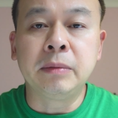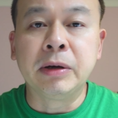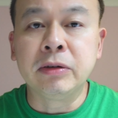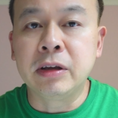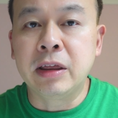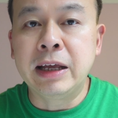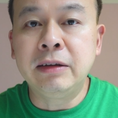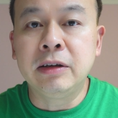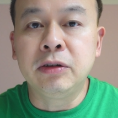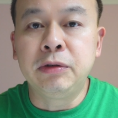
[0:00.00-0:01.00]
because it
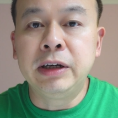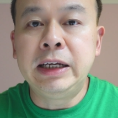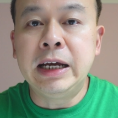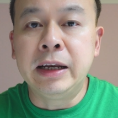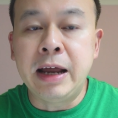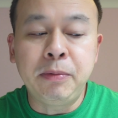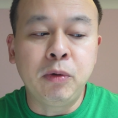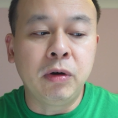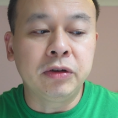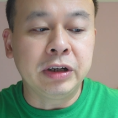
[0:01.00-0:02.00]
thinks there's already an Apple
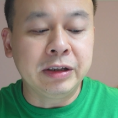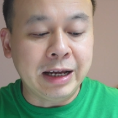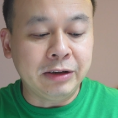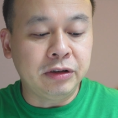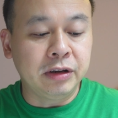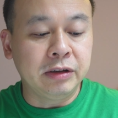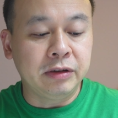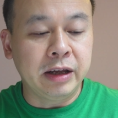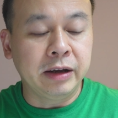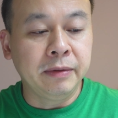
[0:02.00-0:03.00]
Watch attached to this
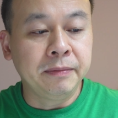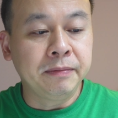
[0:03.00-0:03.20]
thing.